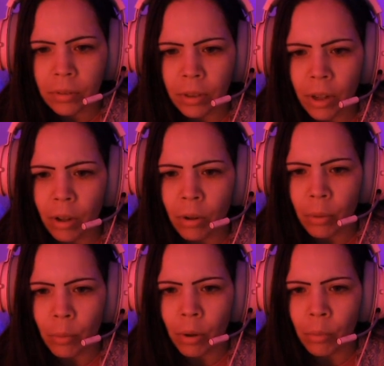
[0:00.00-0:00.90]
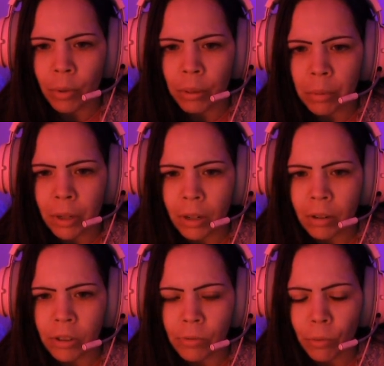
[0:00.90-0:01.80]
Oh, I want one, but it
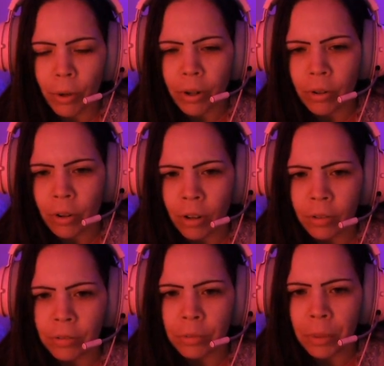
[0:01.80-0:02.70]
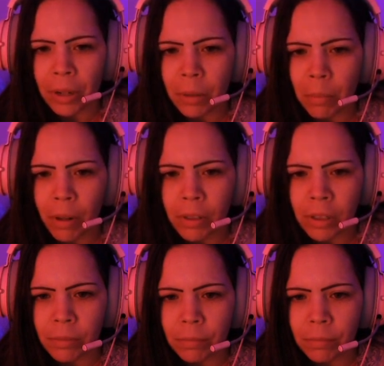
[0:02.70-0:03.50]
costs $400 pet deposit.